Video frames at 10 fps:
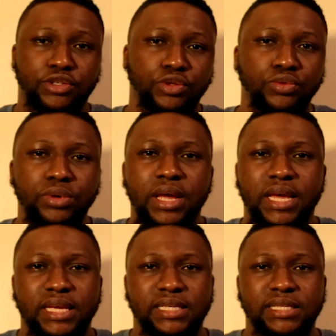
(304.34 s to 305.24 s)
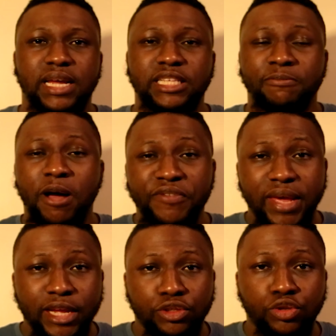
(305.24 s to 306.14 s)
2 is that the
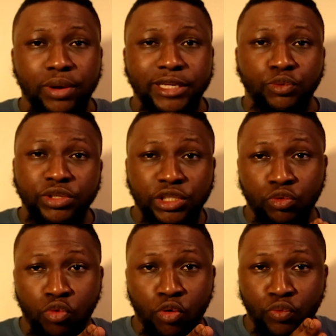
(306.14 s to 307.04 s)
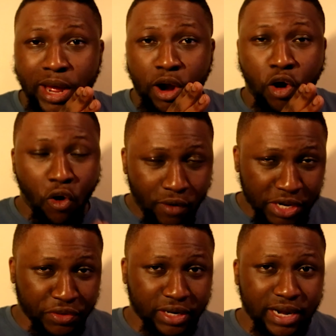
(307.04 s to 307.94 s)
Mavic Air 2S, which is the one we are
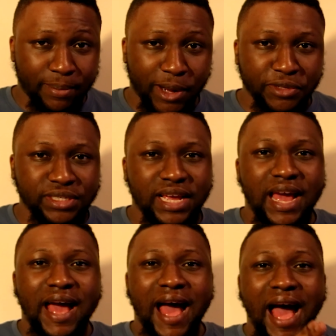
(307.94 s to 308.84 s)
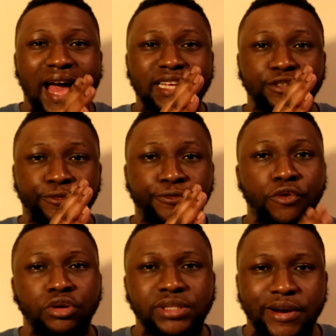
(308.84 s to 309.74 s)
currently talking about, has
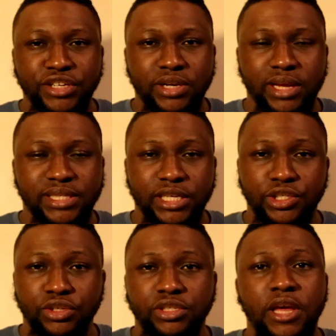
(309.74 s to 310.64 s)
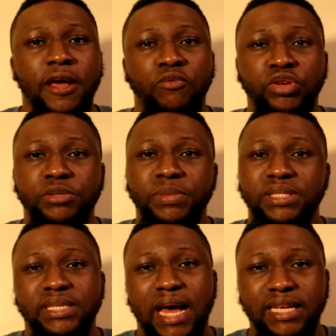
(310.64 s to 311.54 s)
4 directional sensors, which
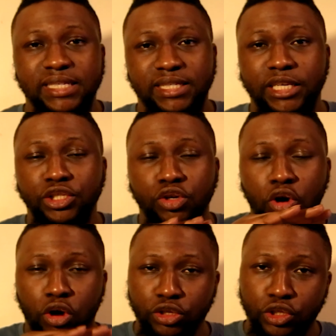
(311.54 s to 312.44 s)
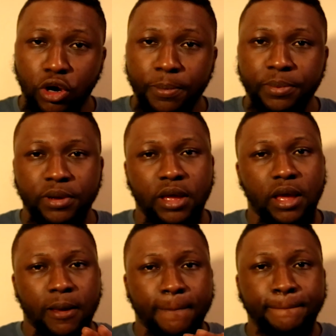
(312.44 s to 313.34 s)
means it has a sensor on top,
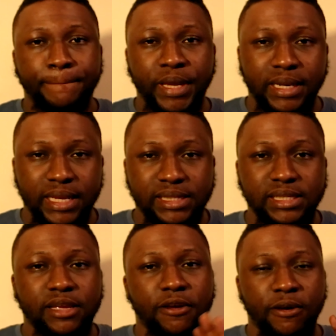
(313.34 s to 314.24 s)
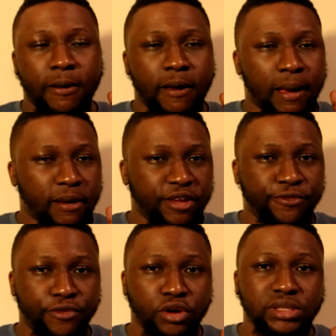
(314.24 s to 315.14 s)
beneath, in
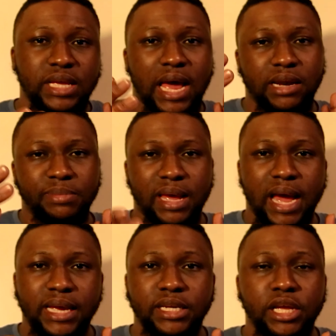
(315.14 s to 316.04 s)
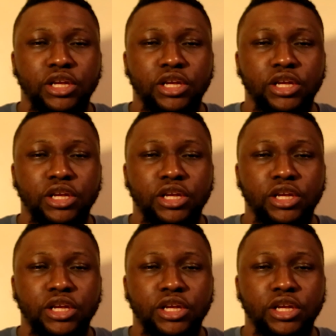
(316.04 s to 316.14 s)
front, and behind,